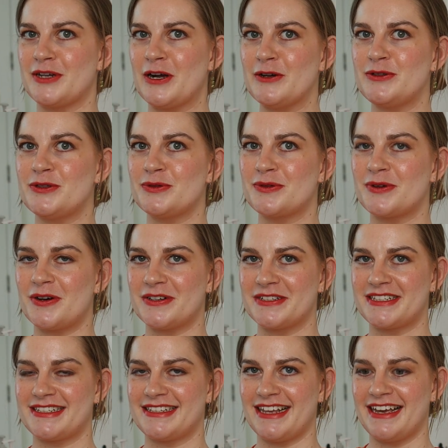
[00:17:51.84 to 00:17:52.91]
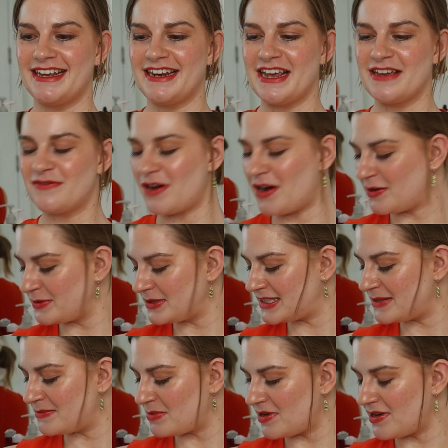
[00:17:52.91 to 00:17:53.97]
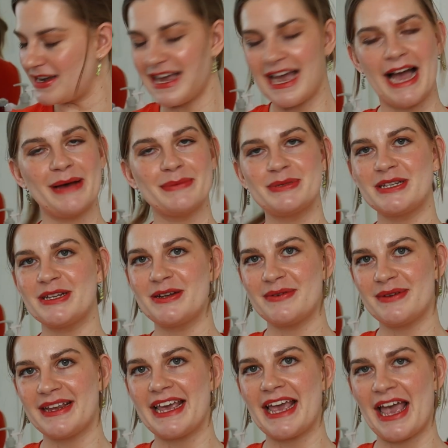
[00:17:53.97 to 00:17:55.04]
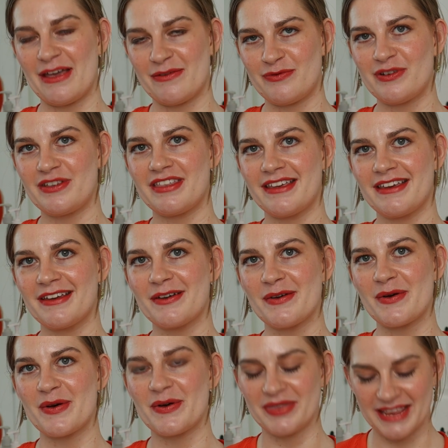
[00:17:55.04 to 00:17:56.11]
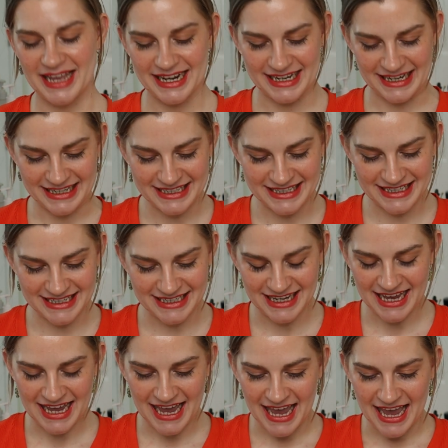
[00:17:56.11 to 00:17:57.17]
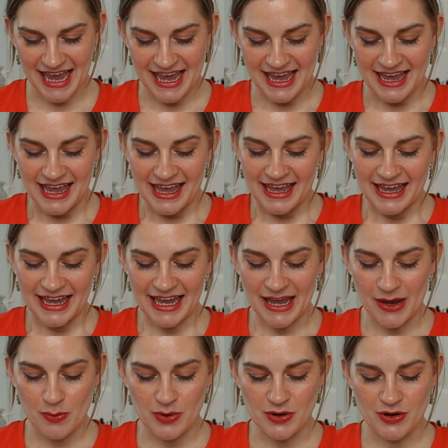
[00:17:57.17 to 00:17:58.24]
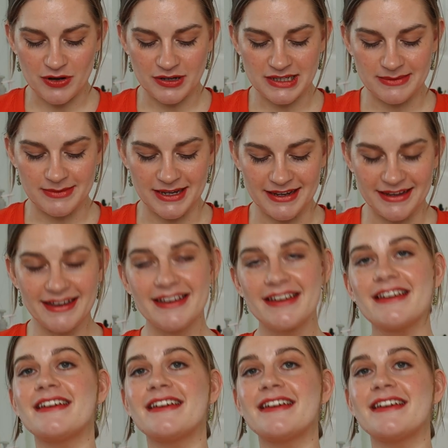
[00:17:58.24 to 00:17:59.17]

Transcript: total costs then, if I was to buy absolutely everything on that list, it would cost me